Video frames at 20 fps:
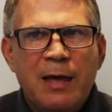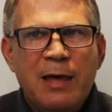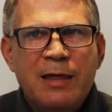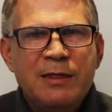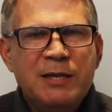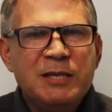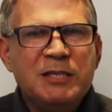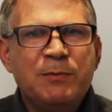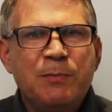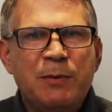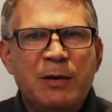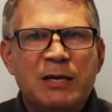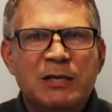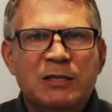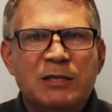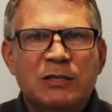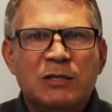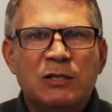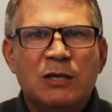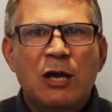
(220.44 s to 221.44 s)
This
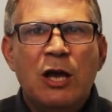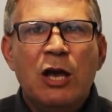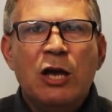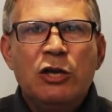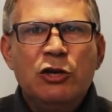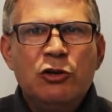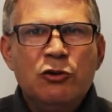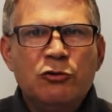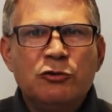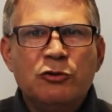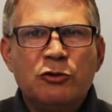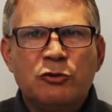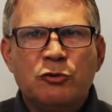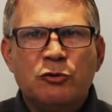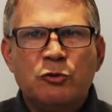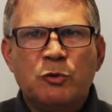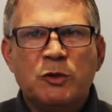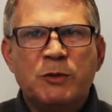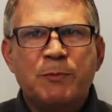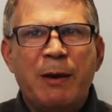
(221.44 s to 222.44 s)
means users
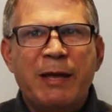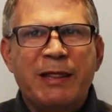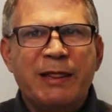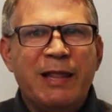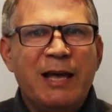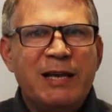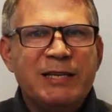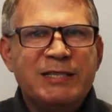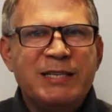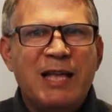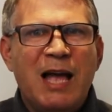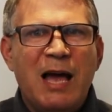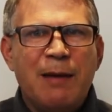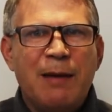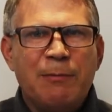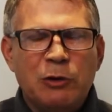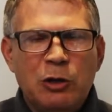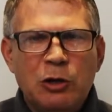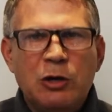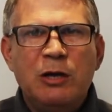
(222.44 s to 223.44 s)
will spend less time
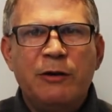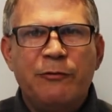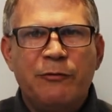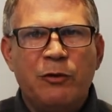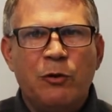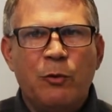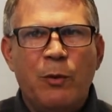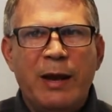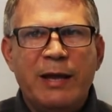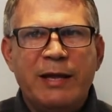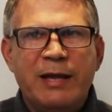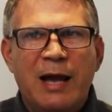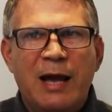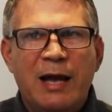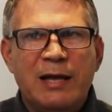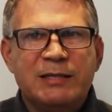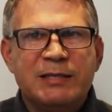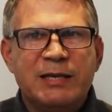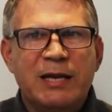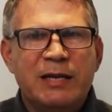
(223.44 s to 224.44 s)
looking for the right
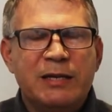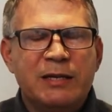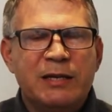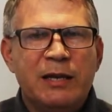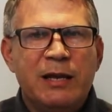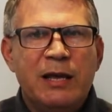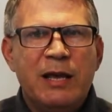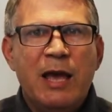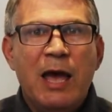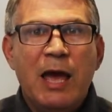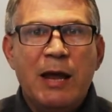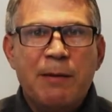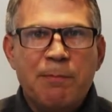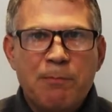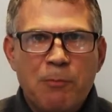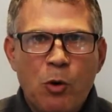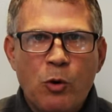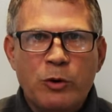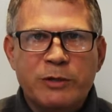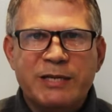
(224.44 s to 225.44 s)
content and
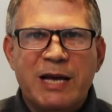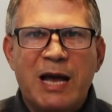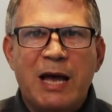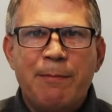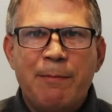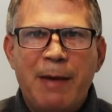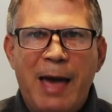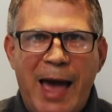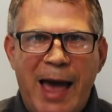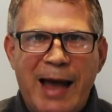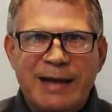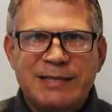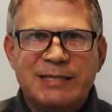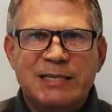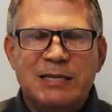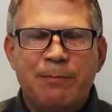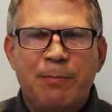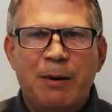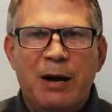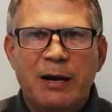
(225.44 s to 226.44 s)
more time
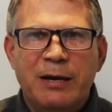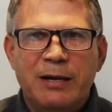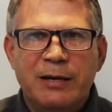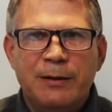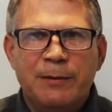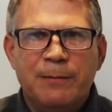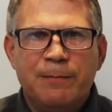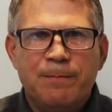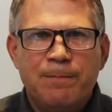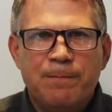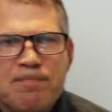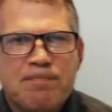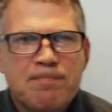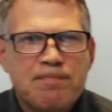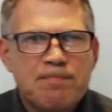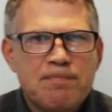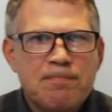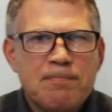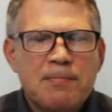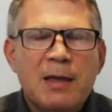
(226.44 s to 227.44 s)
acting upon it.
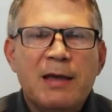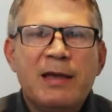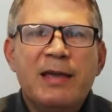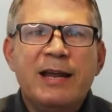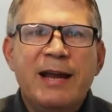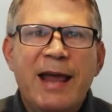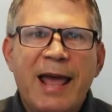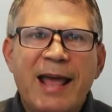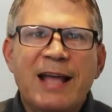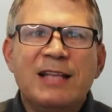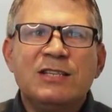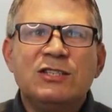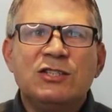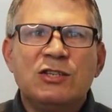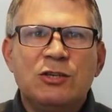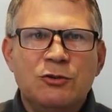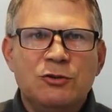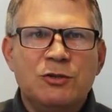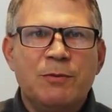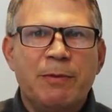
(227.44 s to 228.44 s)
Enhanced
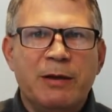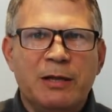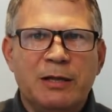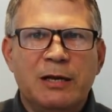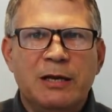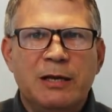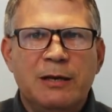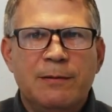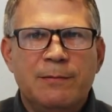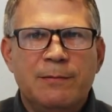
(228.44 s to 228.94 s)
usability.